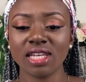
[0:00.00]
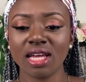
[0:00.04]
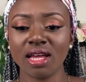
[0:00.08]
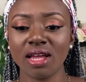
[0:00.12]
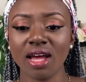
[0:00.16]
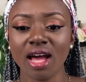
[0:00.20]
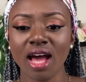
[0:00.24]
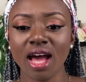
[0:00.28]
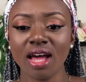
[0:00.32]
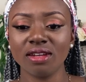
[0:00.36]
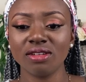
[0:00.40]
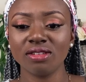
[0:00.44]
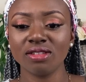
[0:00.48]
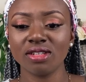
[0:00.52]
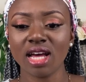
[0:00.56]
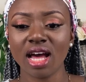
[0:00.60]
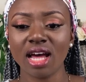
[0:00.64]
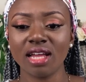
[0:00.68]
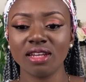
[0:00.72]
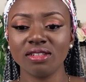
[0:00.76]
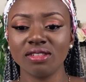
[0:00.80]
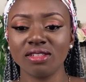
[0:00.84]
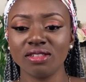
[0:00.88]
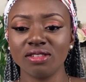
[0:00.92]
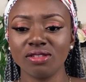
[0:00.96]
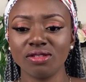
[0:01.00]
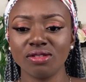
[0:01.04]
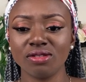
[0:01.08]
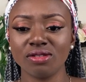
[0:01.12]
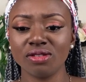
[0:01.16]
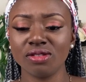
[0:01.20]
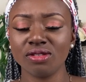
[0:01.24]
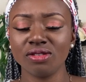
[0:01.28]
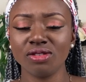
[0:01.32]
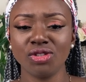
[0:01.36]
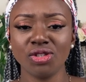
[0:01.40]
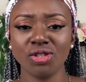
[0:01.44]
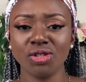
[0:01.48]
and
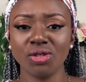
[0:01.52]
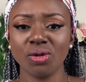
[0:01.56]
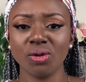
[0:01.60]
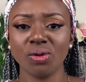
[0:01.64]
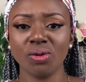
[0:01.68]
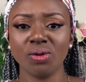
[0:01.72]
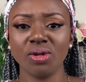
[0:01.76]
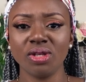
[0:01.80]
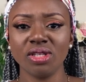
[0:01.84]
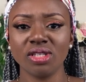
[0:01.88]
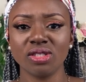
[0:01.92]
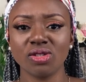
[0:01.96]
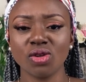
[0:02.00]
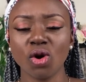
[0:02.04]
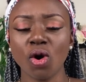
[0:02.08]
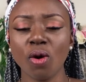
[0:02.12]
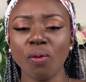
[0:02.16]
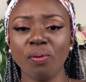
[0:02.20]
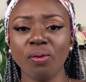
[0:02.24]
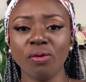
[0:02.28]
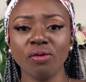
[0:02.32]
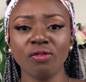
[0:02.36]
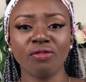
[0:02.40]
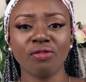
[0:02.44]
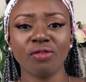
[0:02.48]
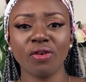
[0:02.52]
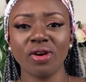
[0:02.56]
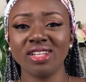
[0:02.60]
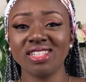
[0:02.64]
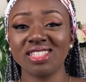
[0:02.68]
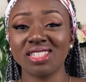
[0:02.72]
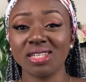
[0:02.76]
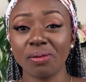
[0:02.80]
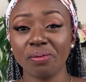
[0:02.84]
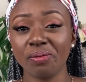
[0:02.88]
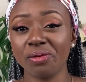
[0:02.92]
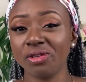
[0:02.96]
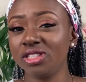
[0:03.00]
you know, is open for
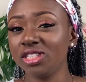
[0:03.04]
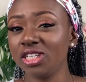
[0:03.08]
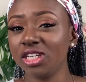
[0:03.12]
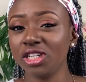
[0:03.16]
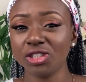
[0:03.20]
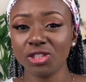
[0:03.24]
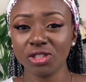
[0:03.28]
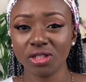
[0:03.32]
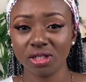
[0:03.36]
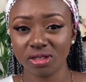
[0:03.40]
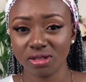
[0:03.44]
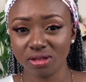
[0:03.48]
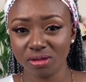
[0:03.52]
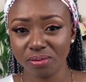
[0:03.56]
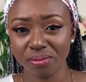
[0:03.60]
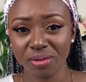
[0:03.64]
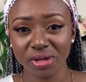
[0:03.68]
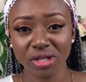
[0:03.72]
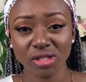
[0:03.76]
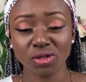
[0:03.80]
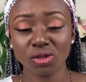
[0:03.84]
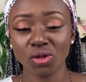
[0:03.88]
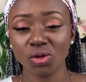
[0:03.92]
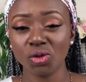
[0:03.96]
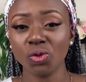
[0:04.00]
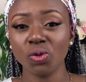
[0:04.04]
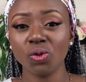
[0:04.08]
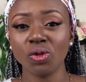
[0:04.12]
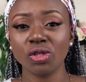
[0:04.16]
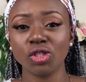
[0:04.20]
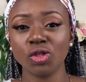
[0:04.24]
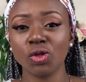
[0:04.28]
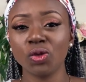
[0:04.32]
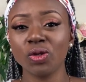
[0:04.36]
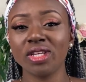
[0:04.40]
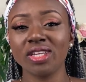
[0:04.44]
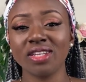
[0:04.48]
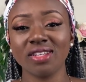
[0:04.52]
interpretation based on who
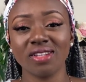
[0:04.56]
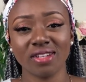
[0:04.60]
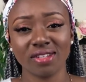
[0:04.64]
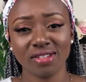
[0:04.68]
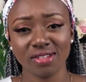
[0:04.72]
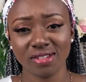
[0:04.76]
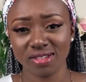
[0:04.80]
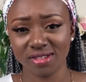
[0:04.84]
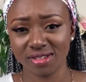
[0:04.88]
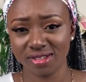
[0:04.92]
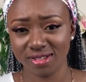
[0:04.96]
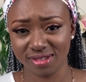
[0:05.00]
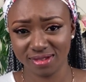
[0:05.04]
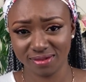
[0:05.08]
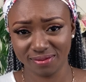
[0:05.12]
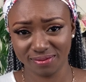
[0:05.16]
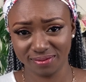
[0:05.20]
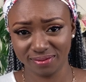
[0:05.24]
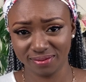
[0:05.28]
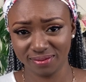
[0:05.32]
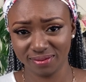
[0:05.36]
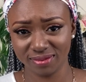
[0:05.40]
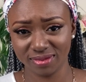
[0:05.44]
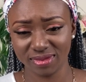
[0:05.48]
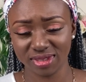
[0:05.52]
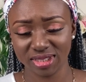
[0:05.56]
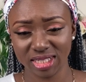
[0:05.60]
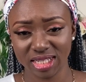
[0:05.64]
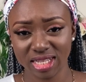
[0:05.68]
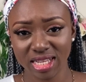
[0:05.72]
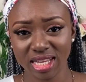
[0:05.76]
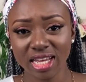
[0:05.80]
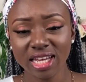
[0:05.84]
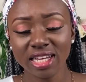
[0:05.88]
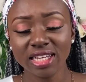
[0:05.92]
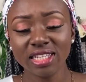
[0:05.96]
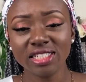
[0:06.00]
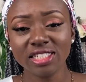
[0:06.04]
is looking at it.
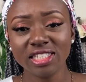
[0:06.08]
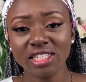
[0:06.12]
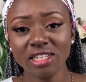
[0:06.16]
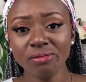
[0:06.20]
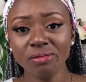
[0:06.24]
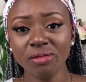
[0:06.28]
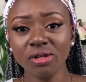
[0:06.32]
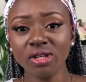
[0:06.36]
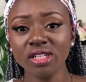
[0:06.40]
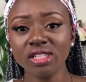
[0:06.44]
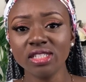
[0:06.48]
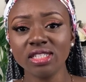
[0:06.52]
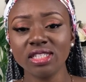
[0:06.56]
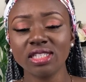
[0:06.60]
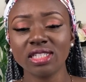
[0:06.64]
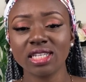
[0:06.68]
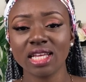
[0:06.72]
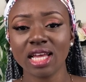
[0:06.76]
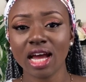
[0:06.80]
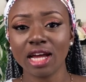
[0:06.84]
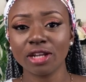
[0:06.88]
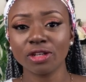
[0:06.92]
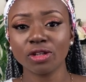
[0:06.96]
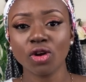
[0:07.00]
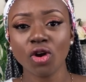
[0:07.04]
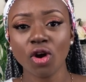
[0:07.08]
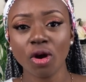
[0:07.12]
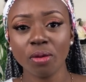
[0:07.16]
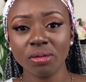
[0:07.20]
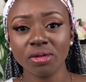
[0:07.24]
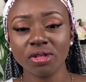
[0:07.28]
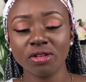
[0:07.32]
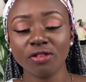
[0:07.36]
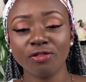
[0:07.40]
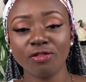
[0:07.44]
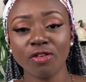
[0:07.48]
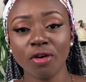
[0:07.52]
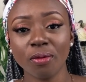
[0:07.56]
Demons can come
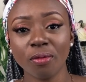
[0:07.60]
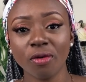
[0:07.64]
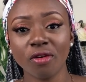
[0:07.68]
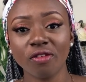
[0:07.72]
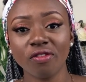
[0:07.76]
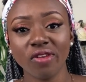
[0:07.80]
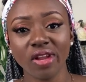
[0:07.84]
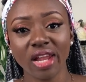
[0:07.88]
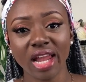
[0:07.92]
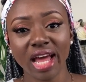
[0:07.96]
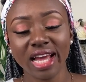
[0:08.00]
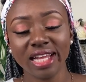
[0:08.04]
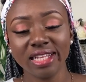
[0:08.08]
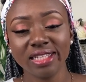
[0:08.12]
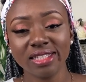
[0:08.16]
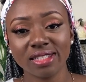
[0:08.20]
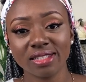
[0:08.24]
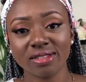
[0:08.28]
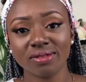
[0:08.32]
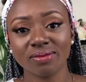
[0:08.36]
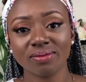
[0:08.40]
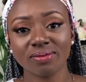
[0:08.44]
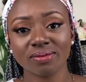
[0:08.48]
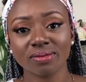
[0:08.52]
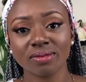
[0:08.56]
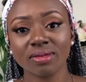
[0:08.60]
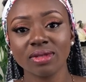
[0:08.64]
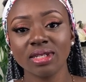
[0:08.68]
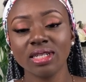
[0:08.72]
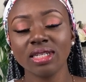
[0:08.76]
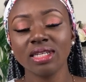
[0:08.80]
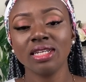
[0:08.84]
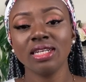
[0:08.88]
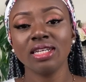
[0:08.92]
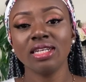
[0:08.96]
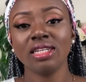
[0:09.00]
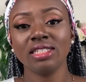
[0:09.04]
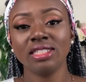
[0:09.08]
in the form of light.
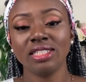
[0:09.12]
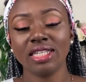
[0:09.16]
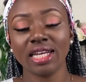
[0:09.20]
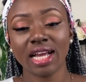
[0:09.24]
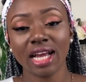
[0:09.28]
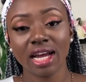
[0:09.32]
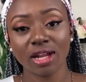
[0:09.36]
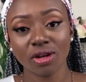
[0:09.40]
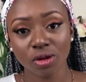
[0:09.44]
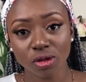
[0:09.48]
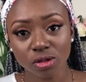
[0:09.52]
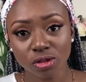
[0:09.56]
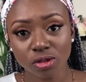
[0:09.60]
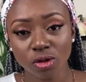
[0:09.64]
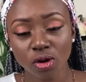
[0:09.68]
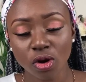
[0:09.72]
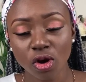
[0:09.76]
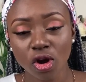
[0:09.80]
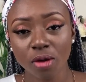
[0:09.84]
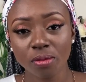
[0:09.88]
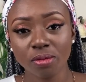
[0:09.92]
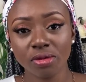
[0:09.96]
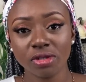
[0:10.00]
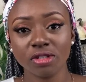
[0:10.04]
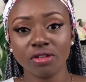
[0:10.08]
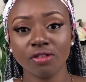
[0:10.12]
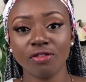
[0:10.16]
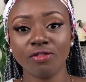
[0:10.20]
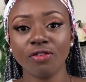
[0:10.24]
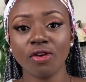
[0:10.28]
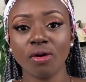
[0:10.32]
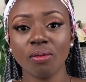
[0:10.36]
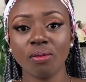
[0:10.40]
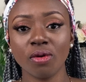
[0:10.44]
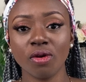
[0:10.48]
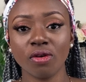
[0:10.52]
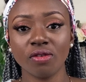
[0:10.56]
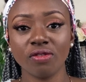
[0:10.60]
They can also come in the
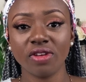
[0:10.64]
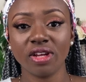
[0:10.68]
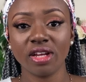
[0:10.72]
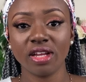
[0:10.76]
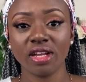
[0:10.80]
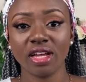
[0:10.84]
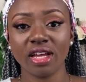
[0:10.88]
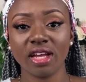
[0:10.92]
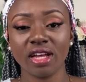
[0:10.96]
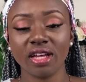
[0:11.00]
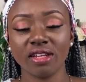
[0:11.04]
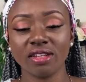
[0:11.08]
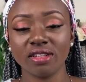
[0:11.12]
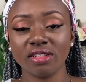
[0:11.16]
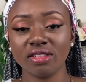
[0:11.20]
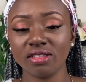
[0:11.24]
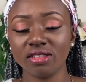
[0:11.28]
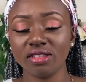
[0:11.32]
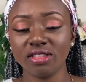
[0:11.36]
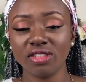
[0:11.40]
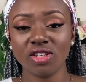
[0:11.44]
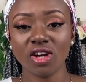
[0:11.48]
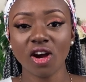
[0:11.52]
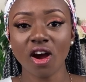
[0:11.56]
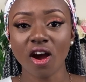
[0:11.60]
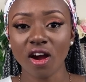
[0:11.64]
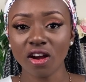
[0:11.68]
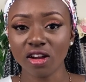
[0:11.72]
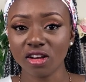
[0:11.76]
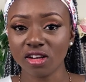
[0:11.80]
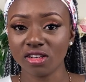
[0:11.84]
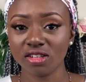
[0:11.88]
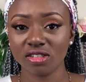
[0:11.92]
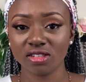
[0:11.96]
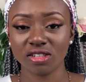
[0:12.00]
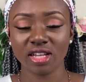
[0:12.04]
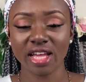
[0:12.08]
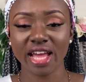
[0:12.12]
form of
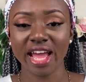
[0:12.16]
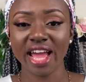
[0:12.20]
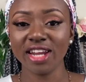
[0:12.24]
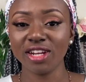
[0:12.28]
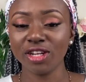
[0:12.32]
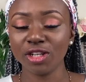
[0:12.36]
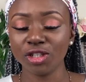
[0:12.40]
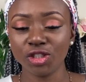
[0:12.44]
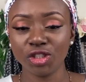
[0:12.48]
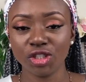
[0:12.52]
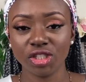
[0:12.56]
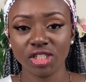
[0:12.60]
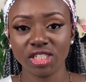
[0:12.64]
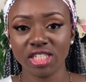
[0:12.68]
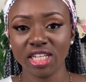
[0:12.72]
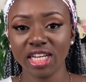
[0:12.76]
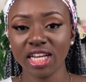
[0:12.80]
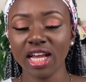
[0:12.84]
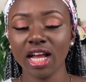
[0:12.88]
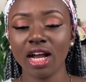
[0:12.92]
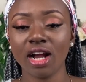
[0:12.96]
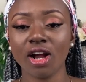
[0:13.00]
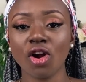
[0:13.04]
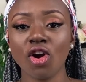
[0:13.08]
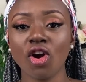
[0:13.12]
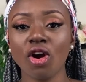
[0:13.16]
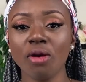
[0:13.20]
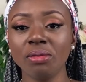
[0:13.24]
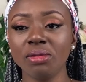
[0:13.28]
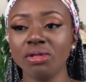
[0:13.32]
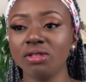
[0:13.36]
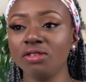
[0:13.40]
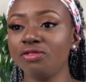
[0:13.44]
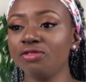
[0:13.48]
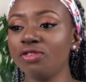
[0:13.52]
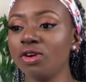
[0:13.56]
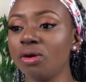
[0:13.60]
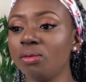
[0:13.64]
dark energy. They can come
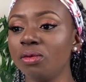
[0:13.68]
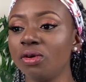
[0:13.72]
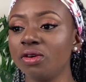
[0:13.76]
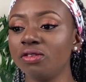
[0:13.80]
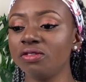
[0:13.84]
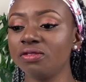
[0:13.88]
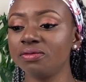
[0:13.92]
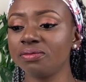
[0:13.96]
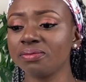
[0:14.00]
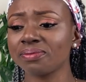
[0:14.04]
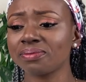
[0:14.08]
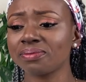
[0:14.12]
in the form of